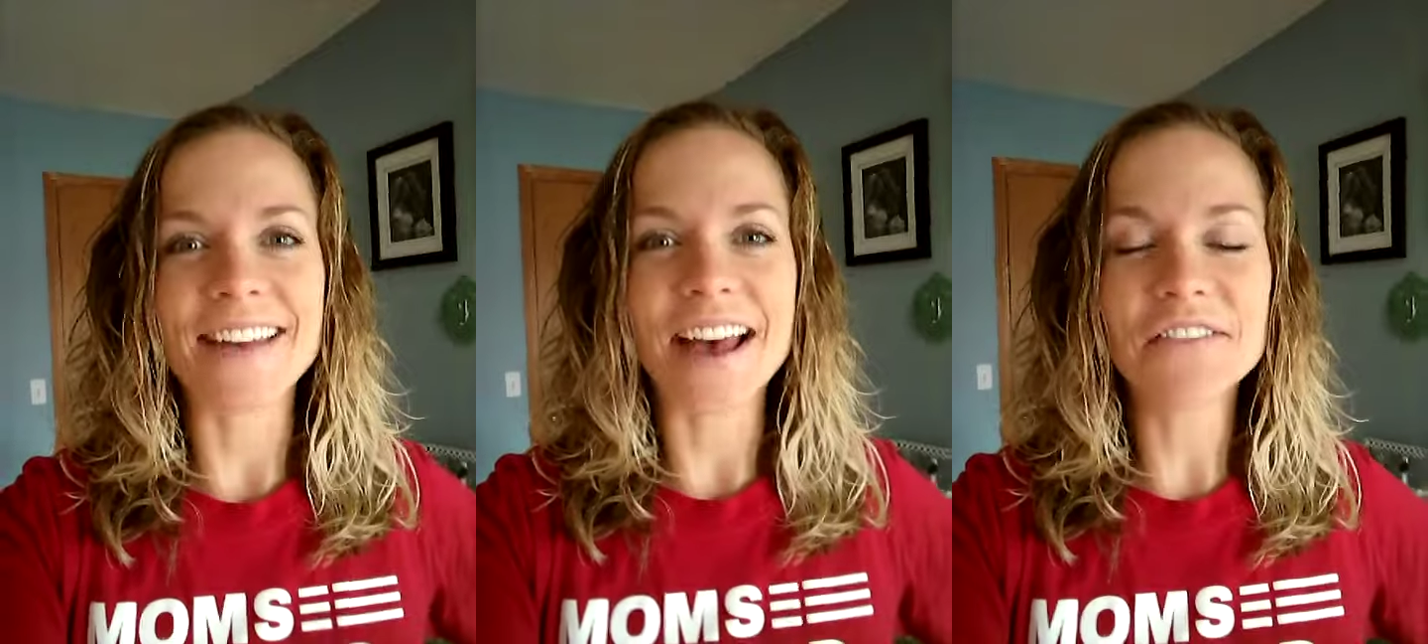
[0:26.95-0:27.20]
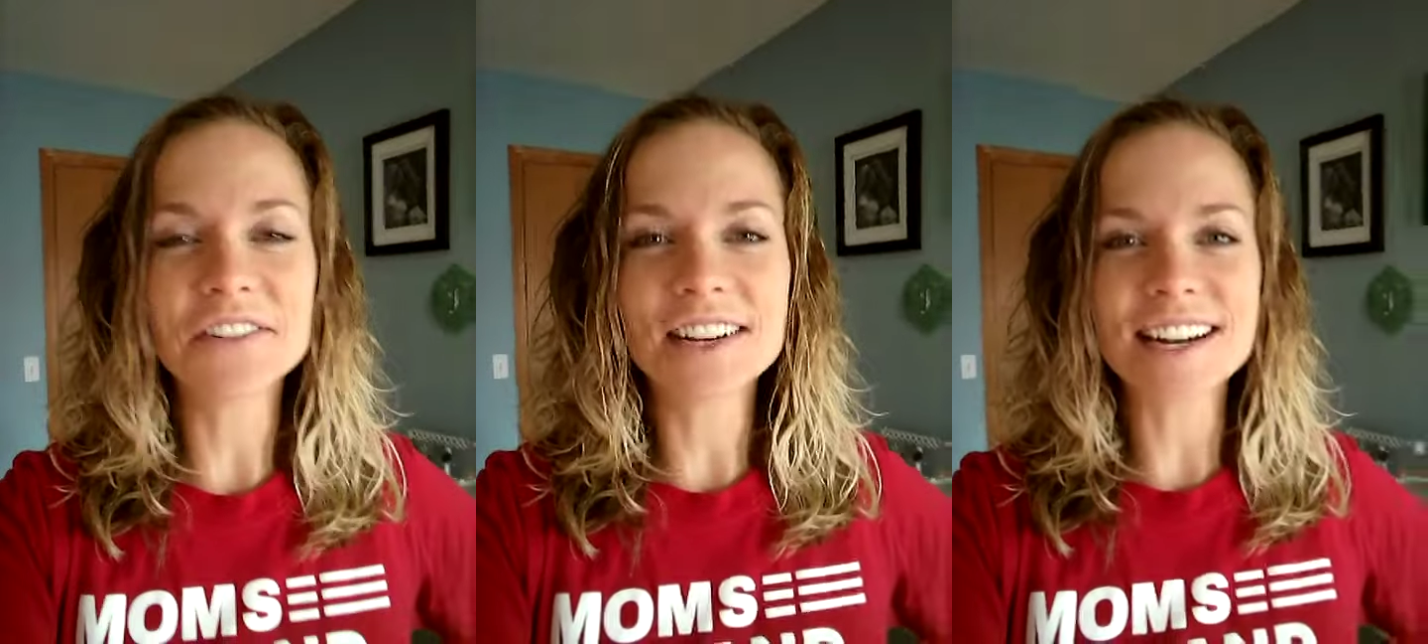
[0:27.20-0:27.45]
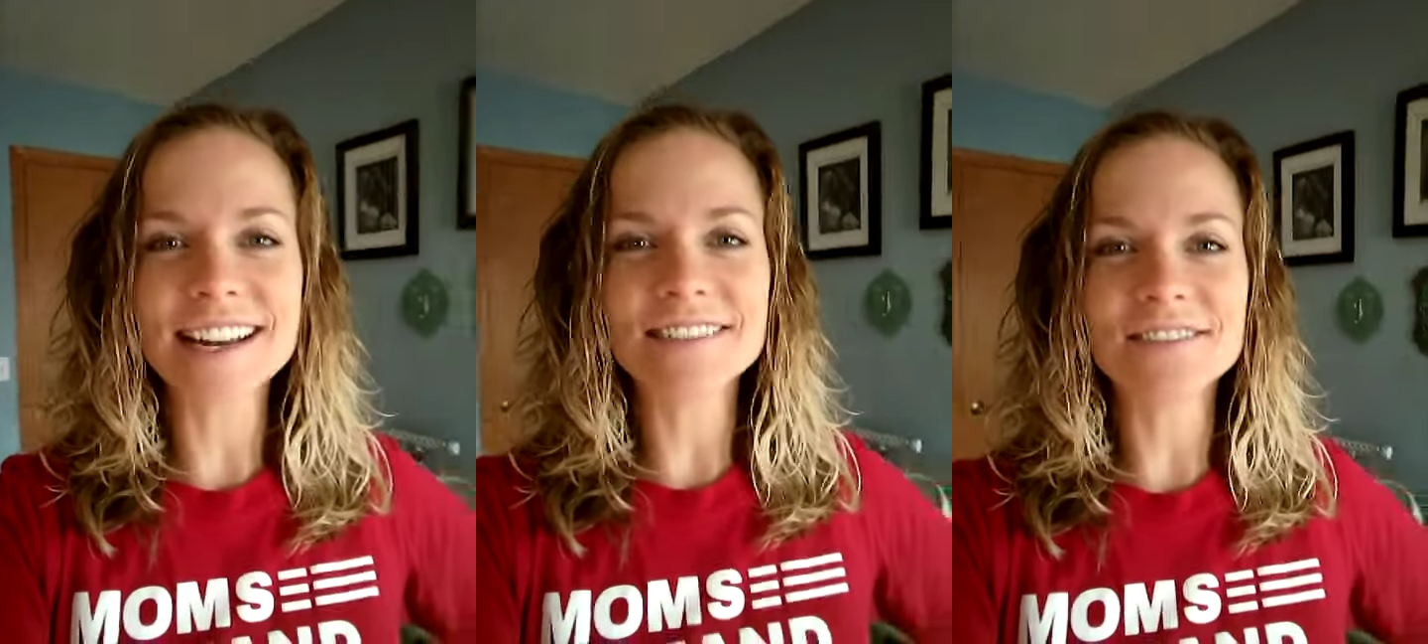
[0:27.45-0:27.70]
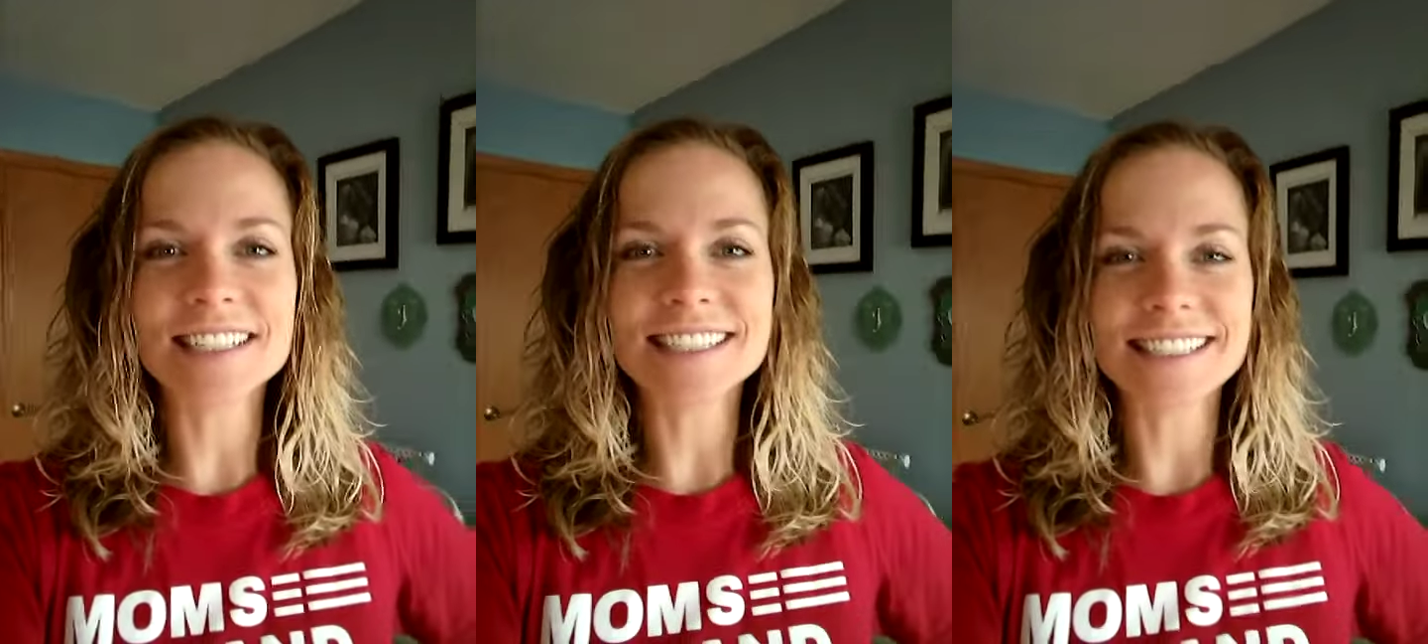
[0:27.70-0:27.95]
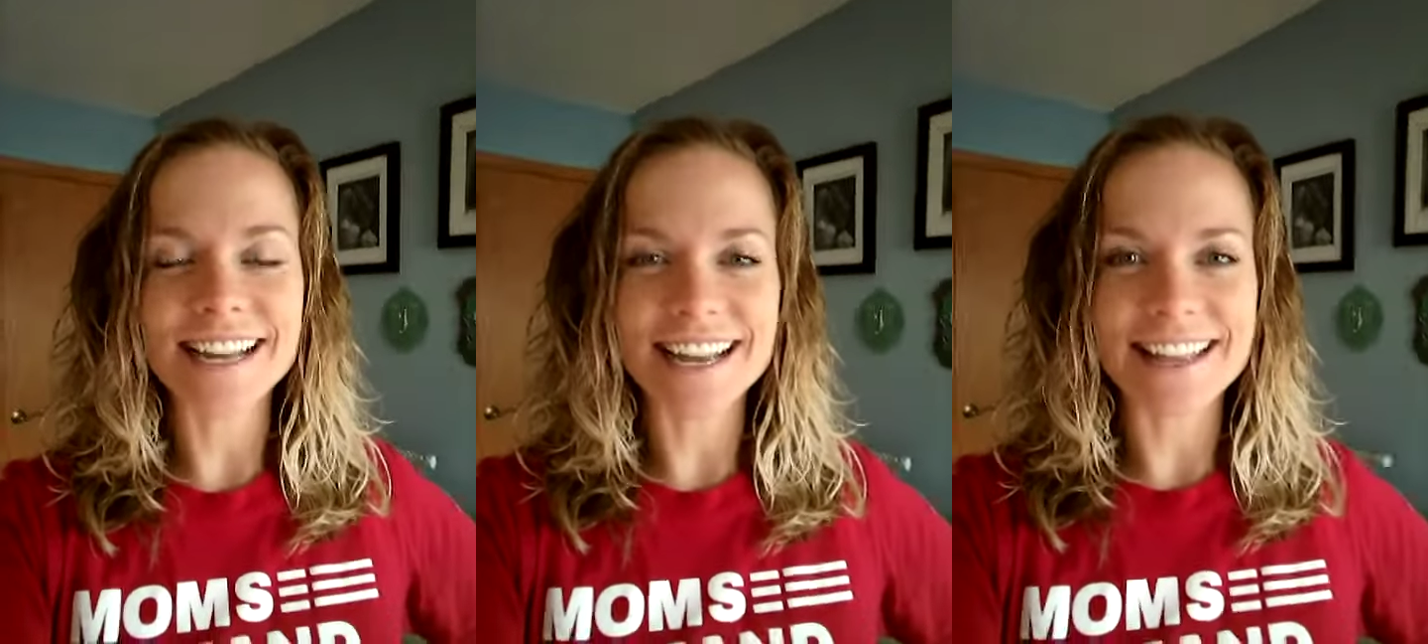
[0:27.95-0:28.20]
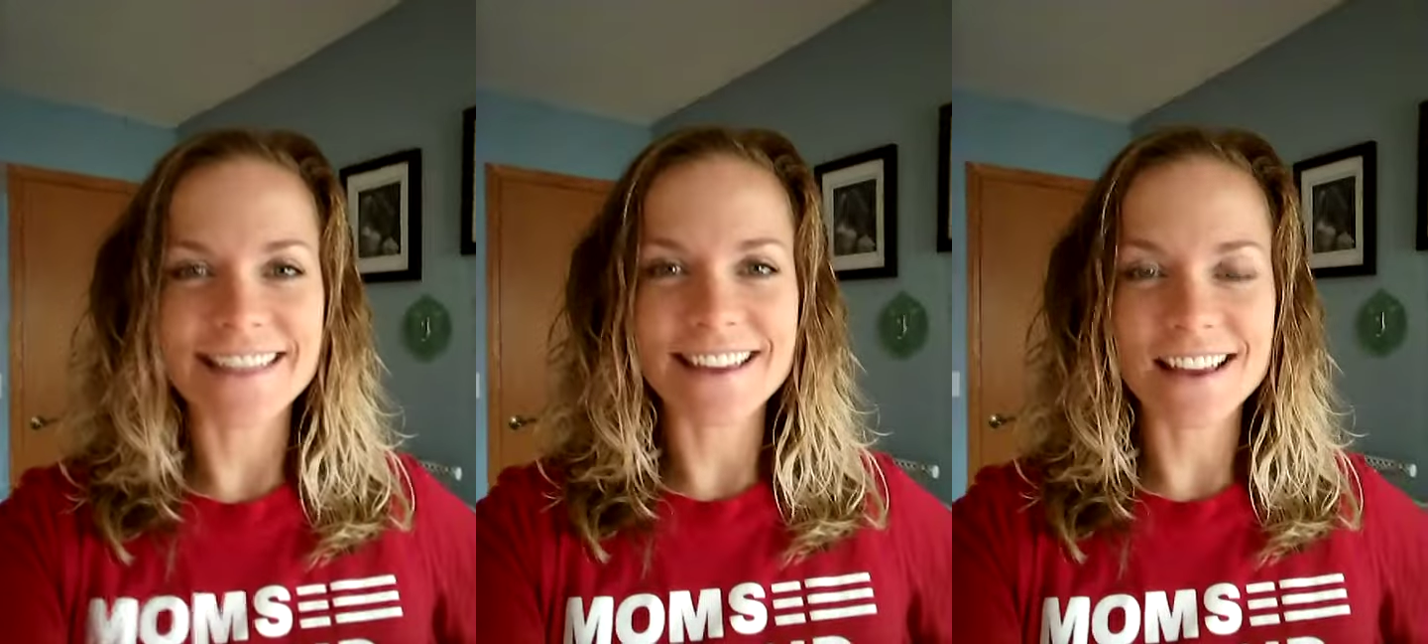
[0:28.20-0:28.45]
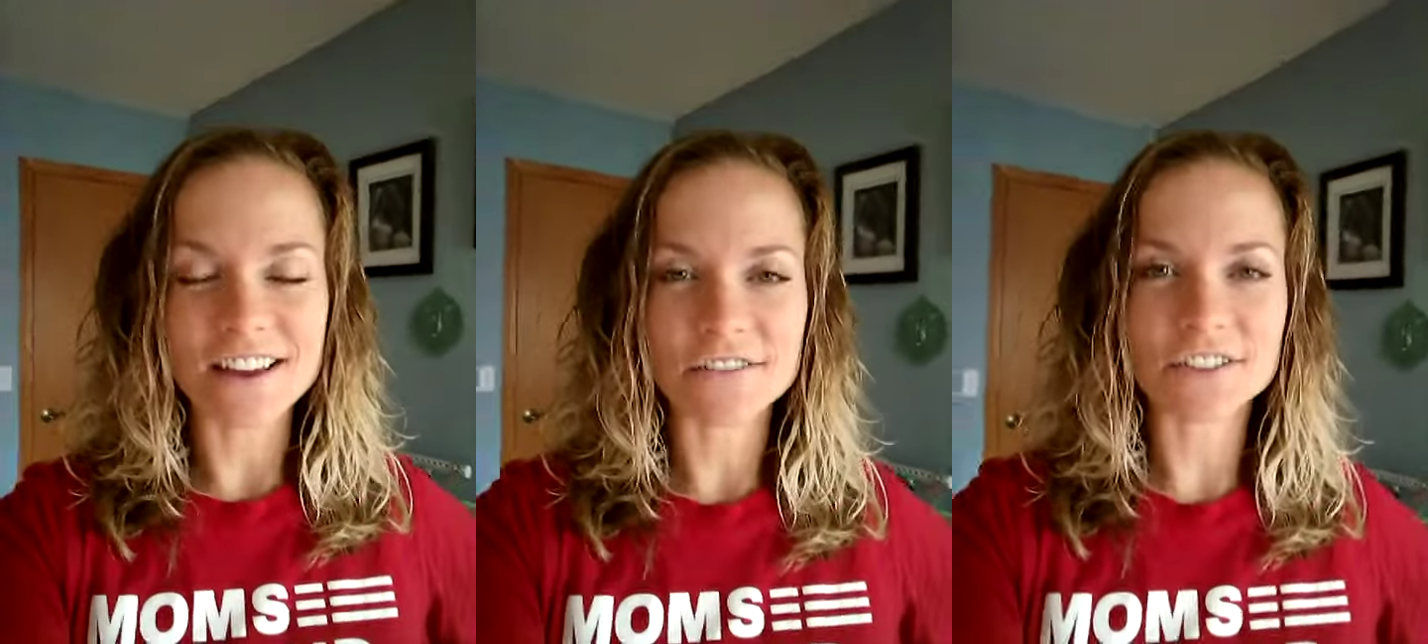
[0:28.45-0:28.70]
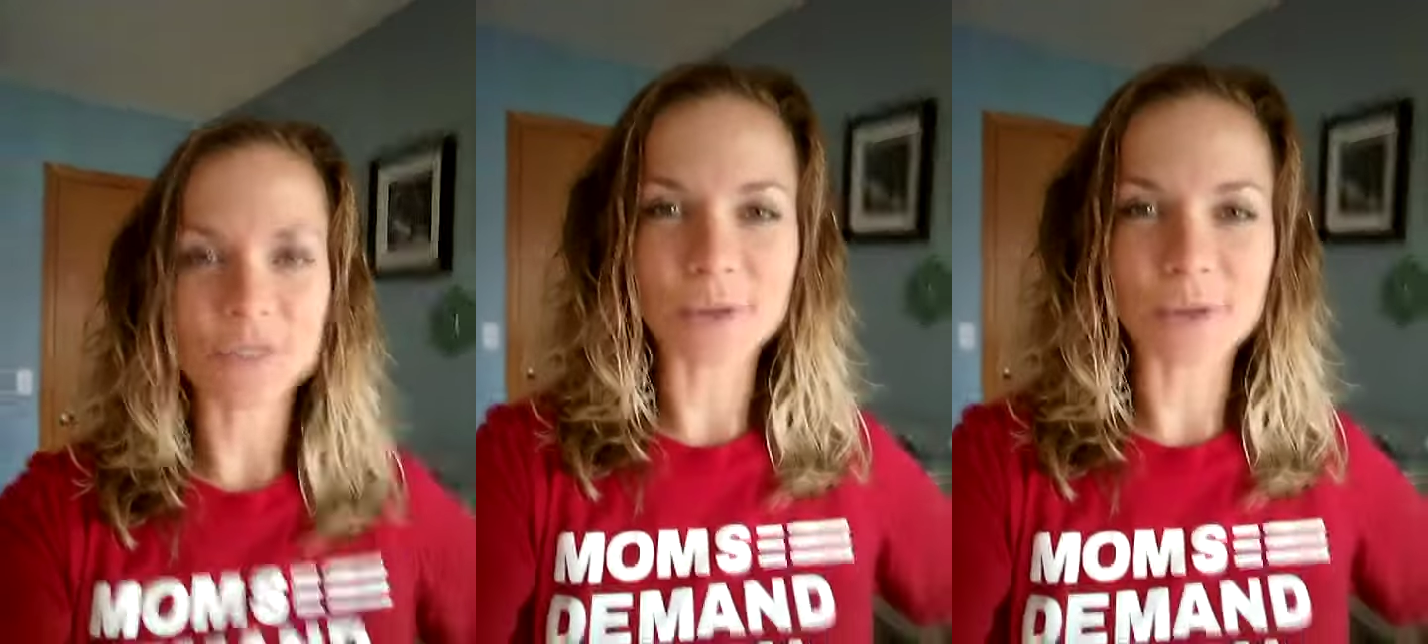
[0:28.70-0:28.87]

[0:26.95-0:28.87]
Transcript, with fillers: every reason I could think of to